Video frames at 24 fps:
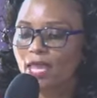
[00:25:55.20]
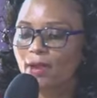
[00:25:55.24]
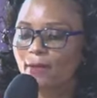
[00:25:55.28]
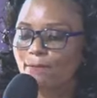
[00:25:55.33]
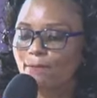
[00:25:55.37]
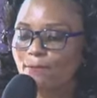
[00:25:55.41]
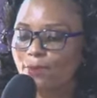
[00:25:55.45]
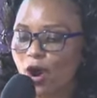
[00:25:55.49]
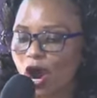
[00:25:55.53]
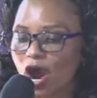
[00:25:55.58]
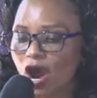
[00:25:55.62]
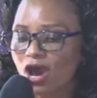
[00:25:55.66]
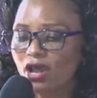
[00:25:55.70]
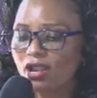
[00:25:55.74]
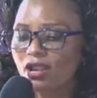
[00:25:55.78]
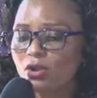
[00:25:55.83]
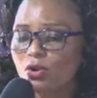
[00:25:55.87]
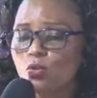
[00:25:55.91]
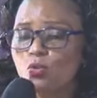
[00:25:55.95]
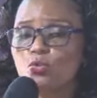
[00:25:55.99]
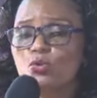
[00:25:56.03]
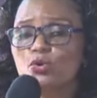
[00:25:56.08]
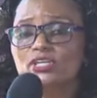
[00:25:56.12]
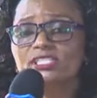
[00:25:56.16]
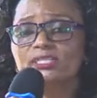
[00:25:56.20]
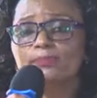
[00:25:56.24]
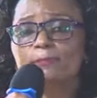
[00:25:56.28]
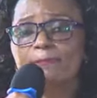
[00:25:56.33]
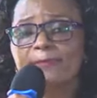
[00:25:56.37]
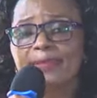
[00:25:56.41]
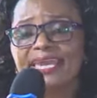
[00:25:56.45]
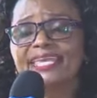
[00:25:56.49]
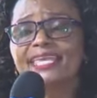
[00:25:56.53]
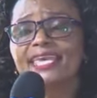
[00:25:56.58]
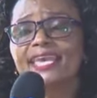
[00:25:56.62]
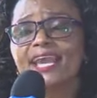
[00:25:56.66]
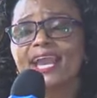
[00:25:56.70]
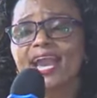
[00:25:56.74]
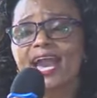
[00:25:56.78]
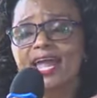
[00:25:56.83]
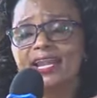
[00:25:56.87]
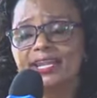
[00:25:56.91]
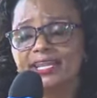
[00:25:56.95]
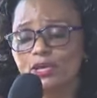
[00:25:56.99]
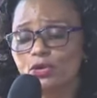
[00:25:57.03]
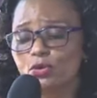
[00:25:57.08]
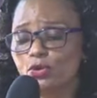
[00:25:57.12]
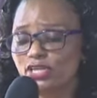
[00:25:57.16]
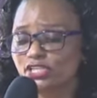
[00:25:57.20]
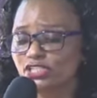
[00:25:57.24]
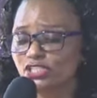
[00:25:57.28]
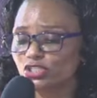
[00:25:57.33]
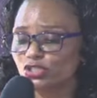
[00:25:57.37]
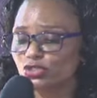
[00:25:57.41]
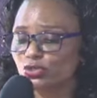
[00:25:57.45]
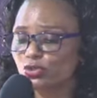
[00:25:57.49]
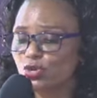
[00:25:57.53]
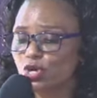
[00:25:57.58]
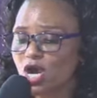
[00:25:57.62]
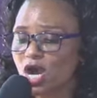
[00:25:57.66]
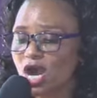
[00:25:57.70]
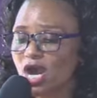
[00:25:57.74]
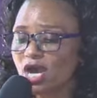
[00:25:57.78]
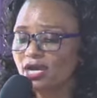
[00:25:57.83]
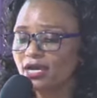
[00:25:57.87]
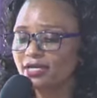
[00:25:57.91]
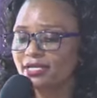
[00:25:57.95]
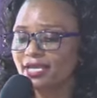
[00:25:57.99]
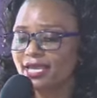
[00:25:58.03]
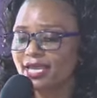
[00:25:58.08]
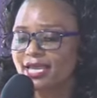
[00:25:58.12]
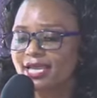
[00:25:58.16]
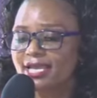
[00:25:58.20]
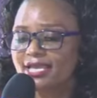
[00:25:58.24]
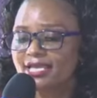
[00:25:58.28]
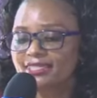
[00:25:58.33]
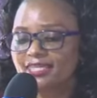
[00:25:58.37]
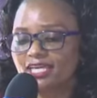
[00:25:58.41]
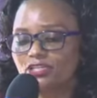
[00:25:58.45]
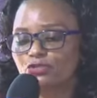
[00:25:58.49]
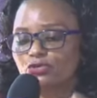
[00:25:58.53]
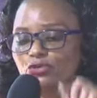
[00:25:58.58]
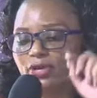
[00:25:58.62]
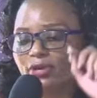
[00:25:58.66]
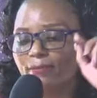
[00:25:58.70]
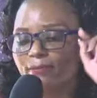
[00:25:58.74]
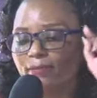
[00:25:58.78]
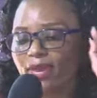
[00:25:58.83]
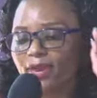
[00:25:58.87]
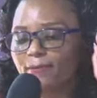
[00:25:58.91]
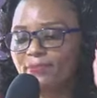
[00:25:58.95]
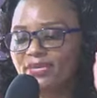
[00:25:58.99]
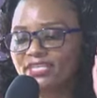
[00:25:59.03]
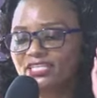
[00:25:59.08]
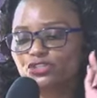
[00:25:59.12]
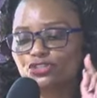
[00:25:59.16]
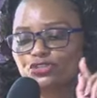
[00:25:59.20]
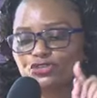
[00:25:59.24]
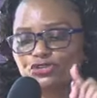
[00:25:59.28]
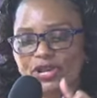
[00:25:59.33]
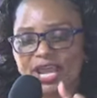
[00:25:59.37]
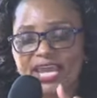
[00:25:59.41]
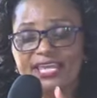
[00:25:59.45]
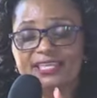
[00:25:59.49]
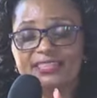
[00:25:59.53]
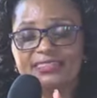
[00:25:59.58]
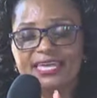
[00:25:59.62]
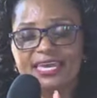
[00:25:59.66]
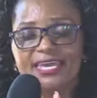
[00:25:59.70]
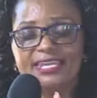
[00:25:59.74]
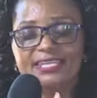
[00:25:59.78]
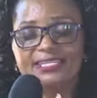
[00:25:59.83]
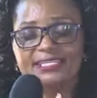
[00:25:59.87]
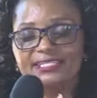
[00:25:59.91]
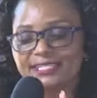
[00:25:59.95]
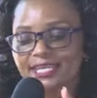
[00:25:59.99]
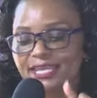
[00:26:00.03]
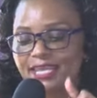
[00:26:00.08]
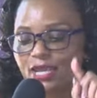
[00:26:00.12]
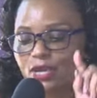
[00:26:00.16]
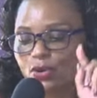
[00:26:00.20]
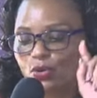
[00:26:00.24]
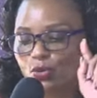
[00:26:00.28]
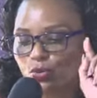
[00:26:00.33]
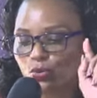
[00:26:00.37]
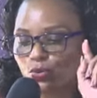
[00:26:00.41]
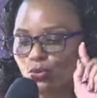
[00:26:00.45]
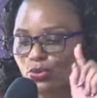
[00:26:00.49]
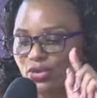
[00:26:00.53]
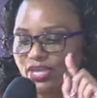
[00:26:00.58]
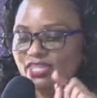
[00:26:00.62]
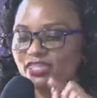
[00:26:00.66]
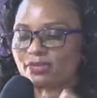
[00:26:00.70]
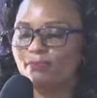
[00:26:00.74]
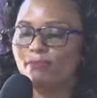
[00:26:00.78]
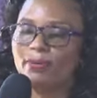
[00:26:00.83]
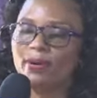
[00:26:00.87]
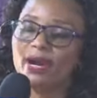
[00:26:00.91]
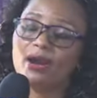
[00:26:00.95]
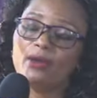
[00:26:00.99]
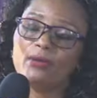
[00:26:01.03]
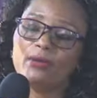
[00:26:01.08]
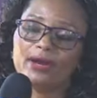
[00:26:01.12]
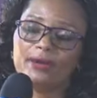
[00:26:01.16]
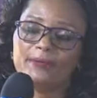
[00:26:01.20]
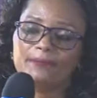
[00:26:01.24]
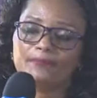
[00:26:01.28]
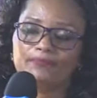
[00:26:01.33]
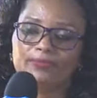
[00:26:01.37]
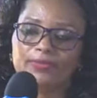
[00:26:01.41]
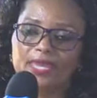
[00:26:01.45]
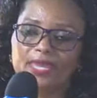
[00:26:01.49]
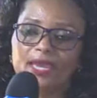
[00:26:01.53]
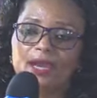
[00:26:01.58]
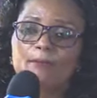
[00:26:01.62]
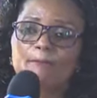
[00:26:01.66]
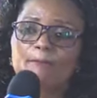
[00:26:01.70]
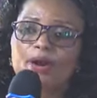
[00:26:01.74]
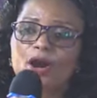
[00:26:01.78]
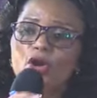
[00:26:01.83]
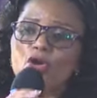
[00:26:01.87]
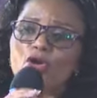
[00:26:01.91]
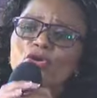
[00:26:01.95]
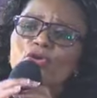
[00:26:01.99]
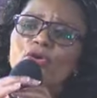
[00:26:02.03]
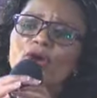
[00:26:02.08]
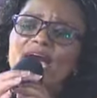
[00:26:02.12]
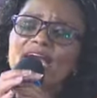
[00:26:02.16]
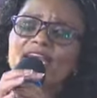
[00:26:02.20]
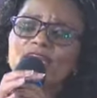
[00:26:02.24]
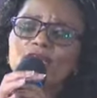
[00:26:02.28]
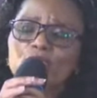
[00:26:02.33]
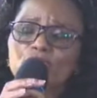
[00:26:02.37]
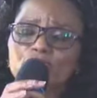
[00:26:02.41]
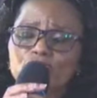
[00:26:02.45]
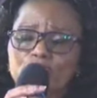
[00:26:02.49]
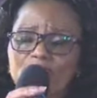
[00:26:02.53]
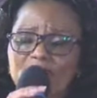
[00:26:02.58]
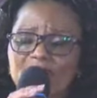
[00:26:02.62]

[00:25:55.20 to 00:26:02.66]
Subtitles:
Paul was making a request to God that we may be strengthened with power. Paulo alikujua